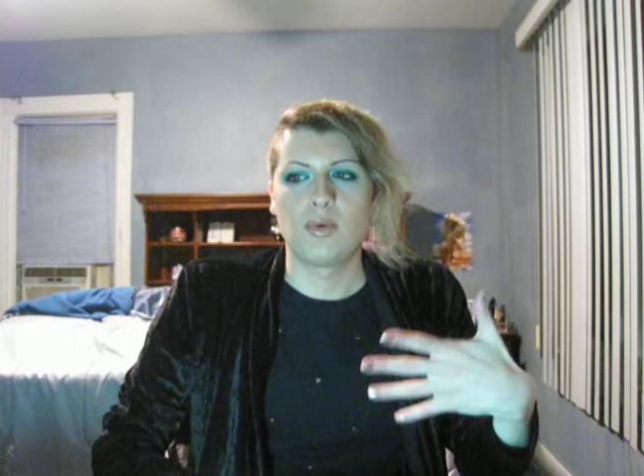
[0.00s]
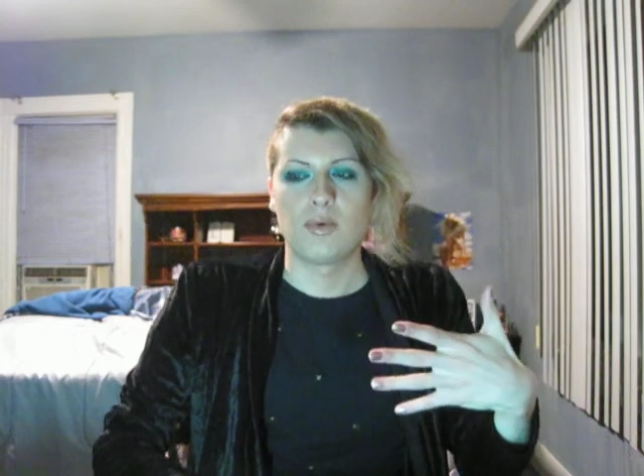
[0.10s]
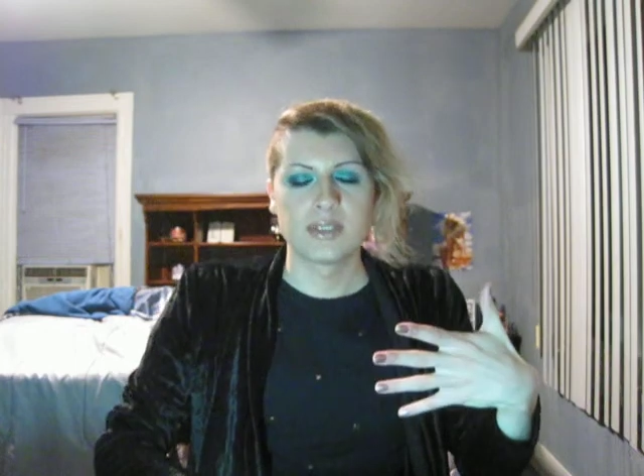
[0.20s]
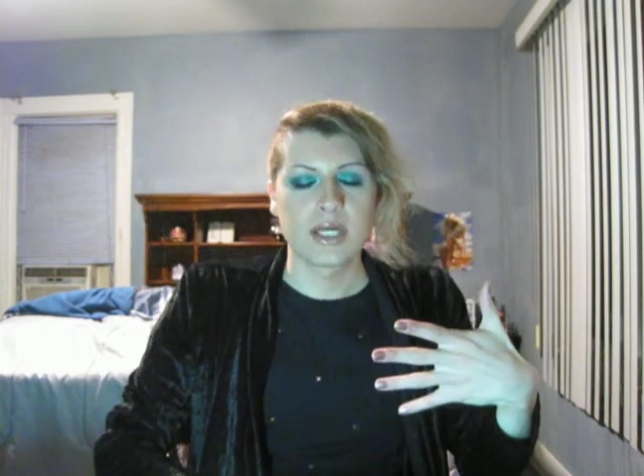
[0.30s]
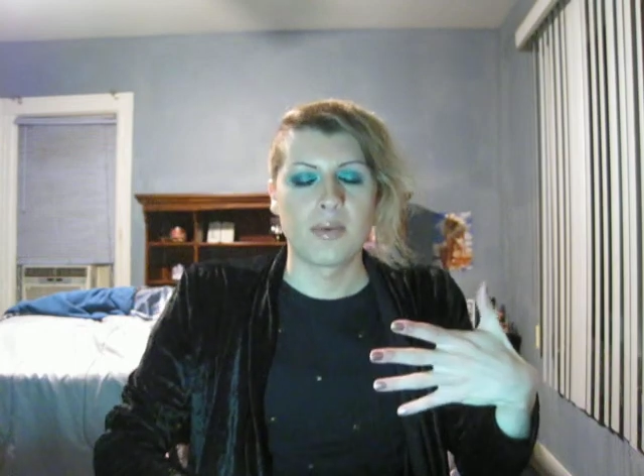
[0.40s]
and
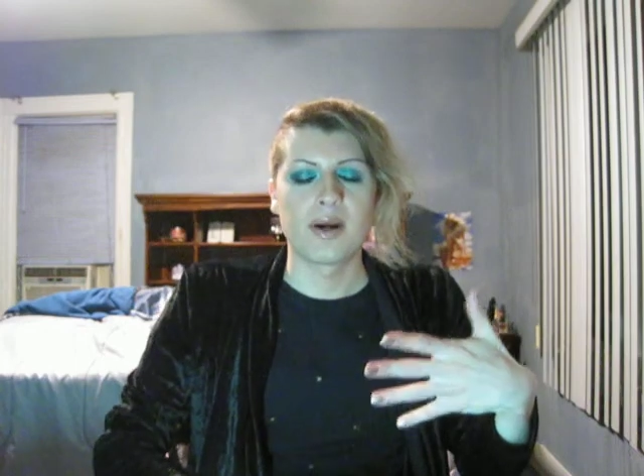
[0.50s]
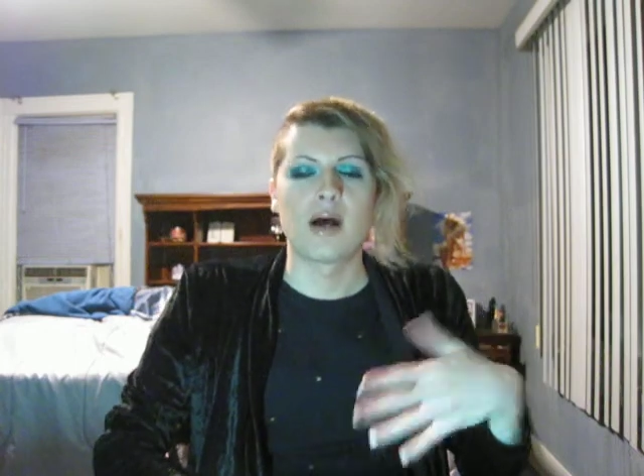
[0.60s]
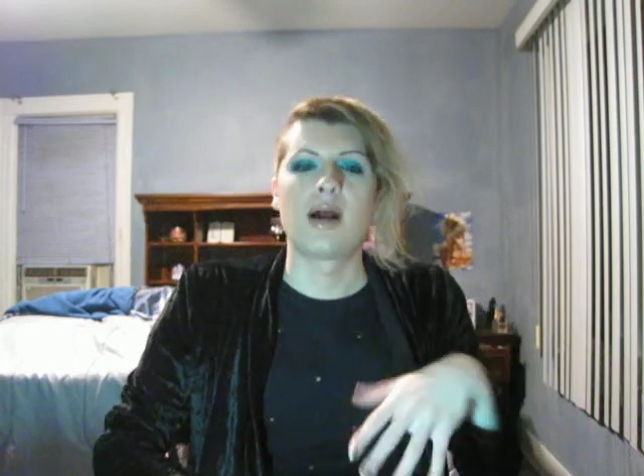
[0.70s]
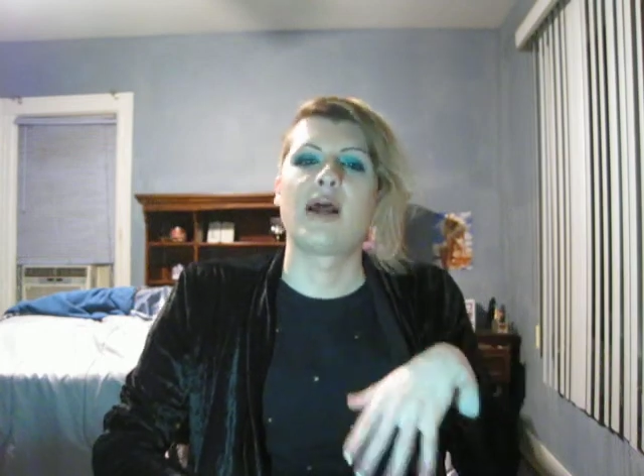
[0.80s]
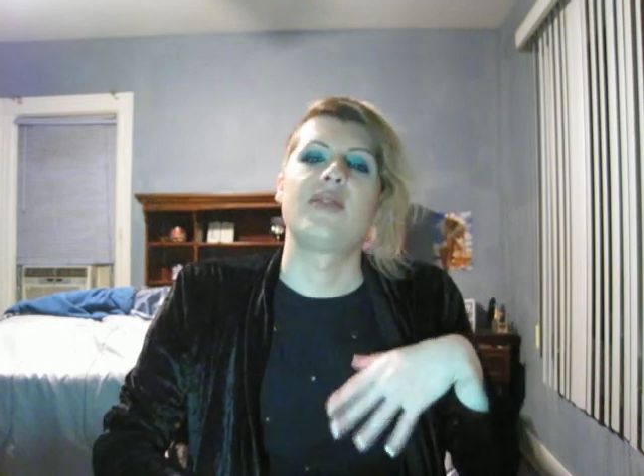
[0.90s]
what was going
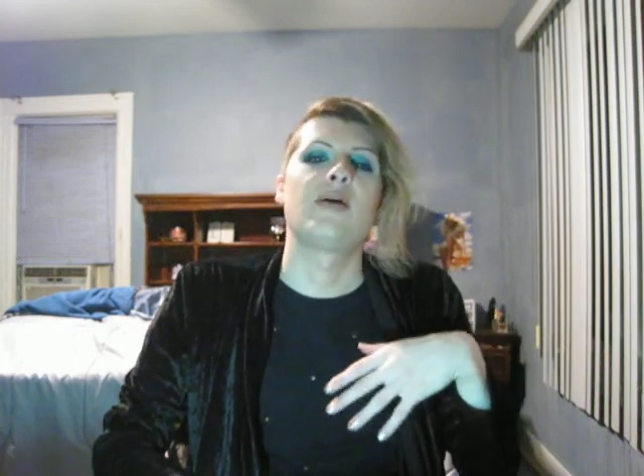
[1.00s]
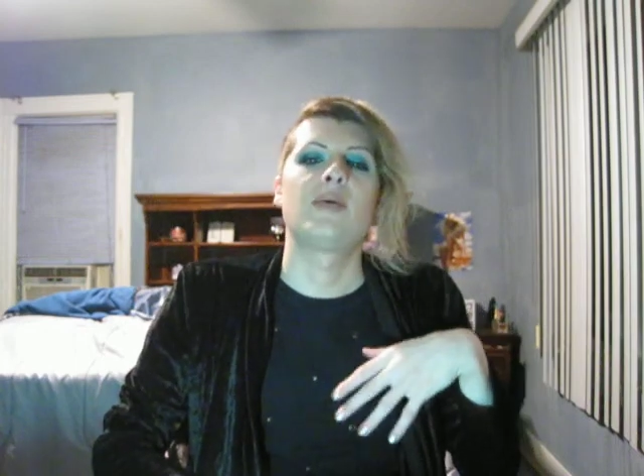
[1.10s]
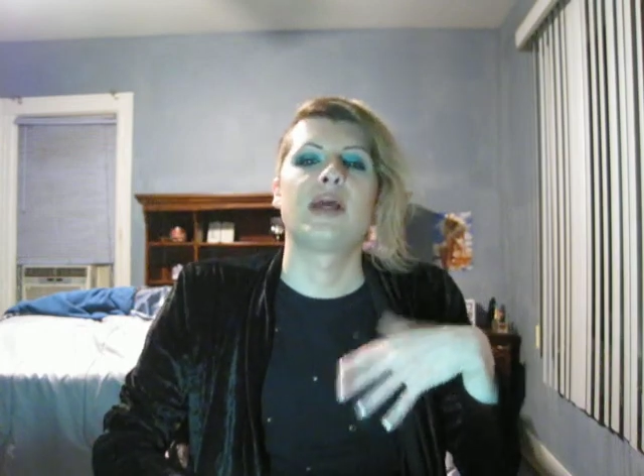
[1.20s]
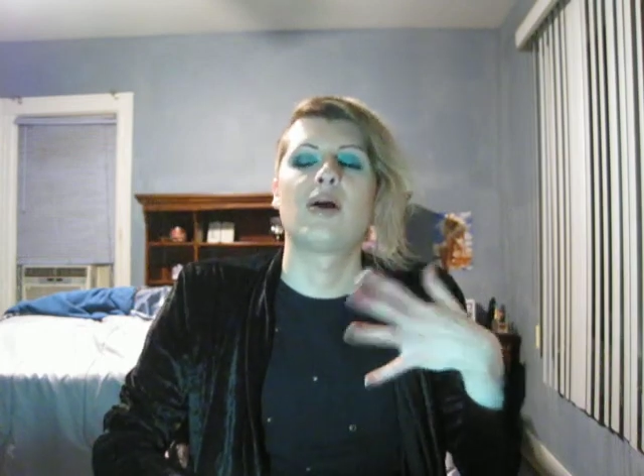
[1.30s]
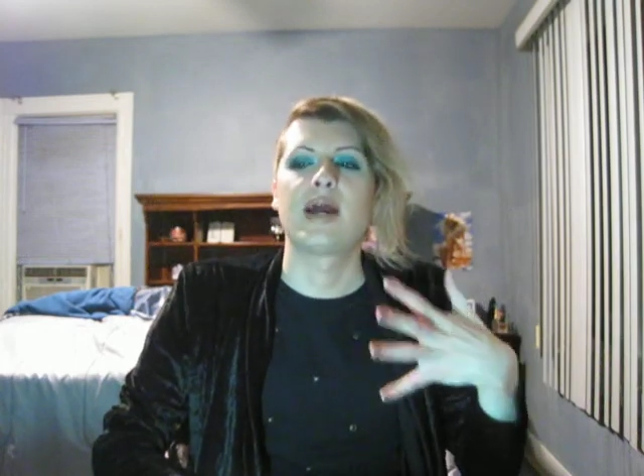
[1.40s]
on, and they
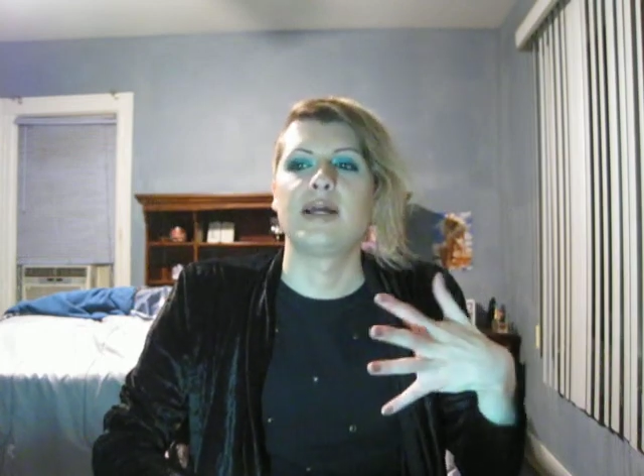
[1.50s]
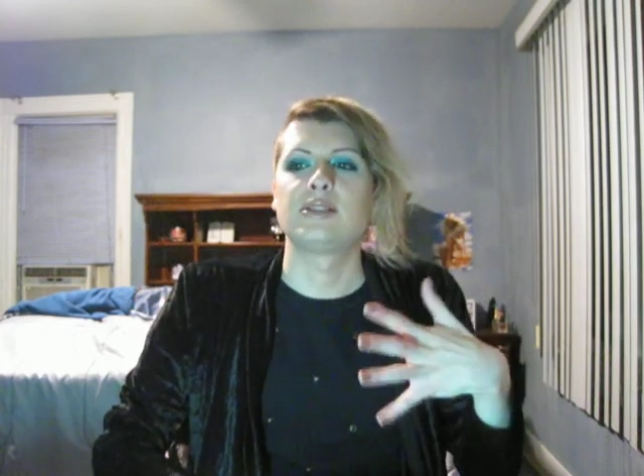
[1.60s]
were like, okay.